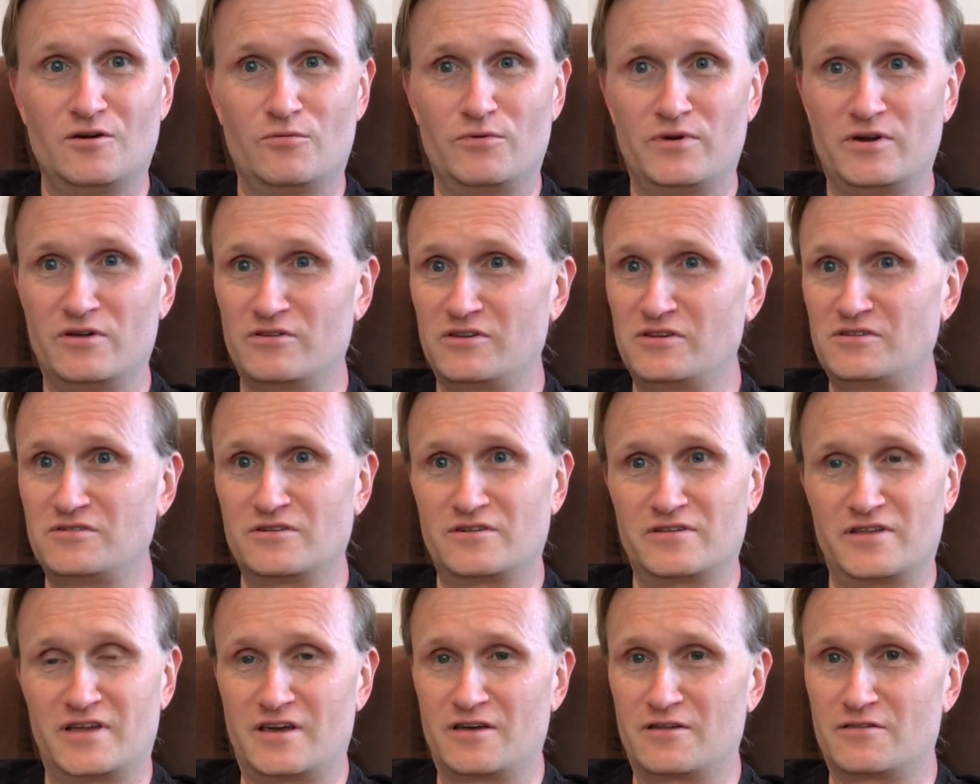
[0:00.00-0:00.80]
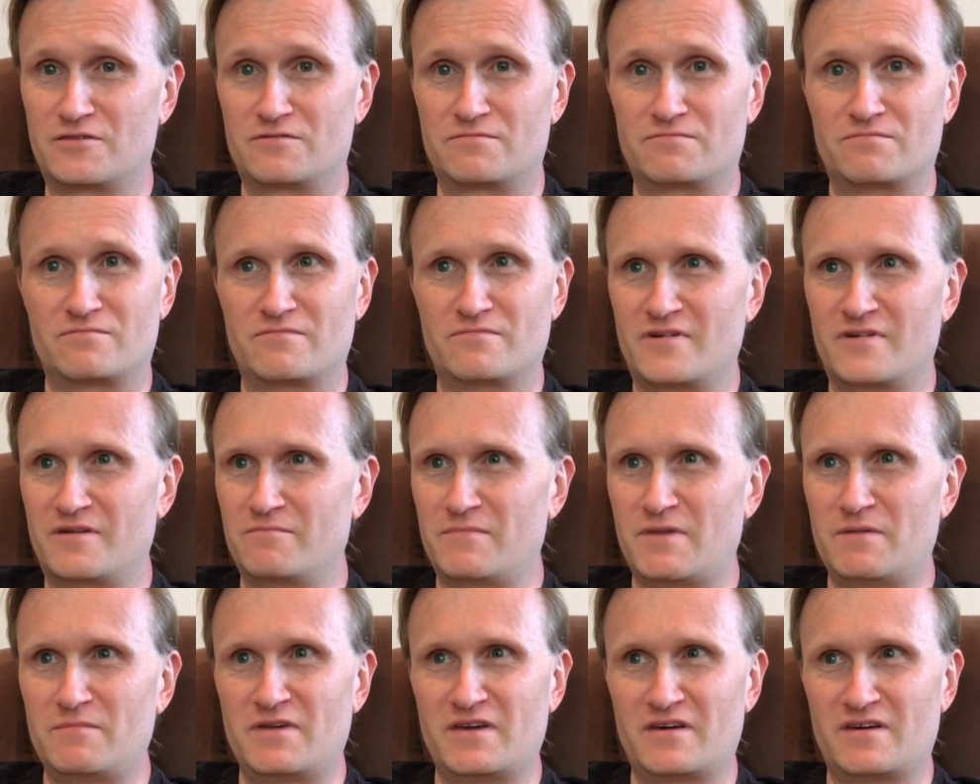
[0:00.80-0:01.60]
We only took like a
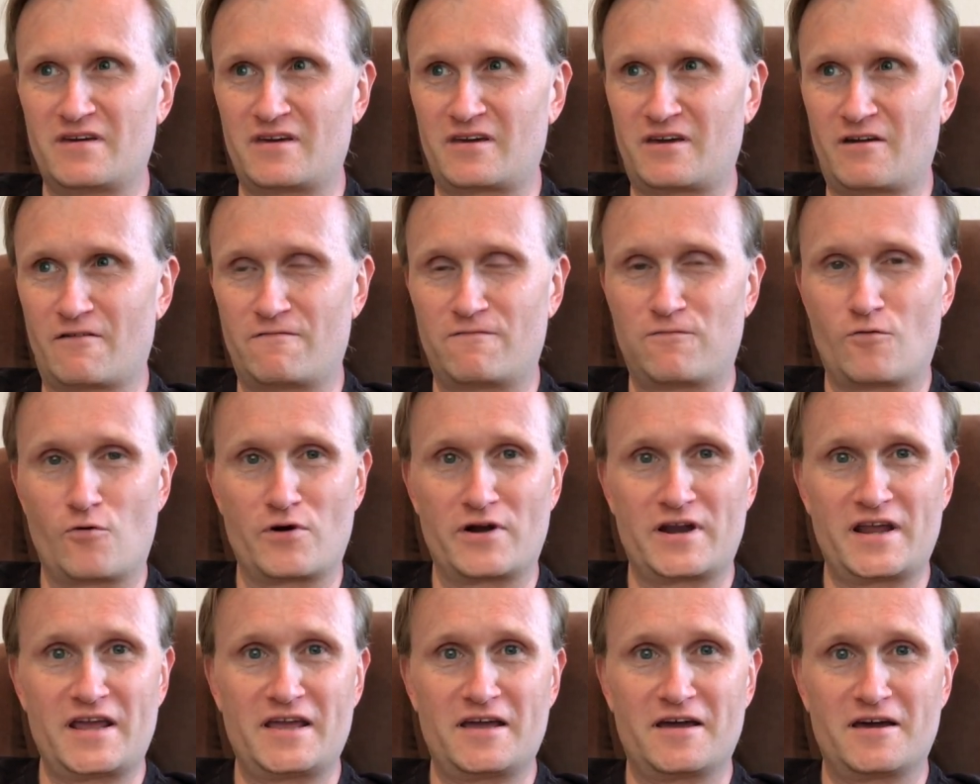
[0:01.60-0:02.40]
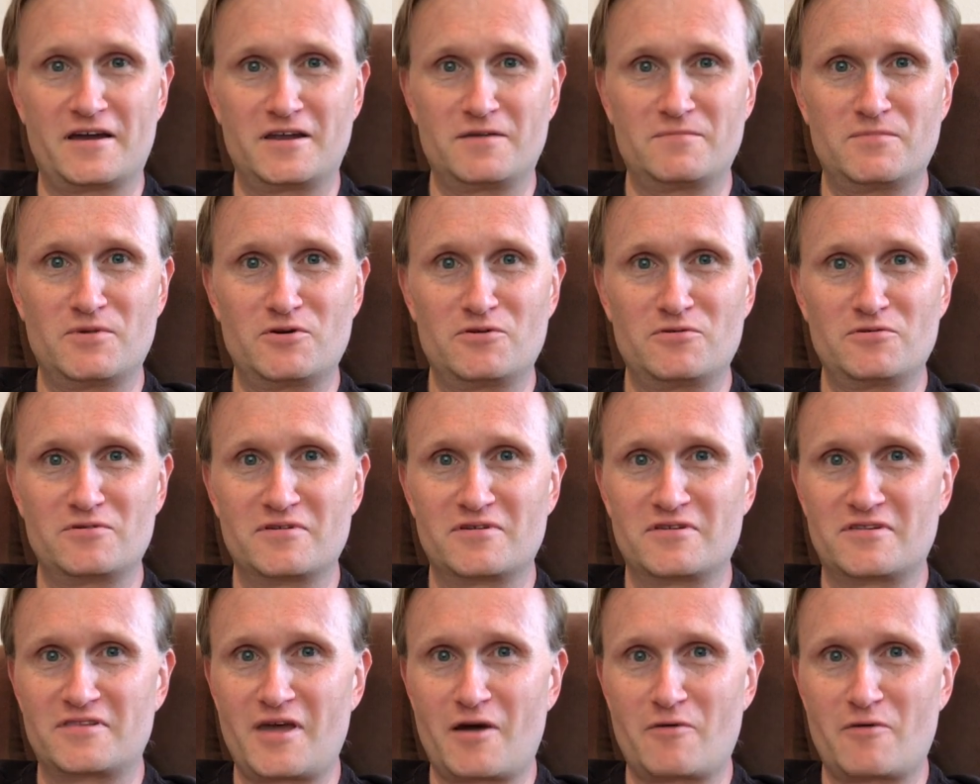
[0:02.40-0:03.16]
maybe uh, like a four day honeymoon.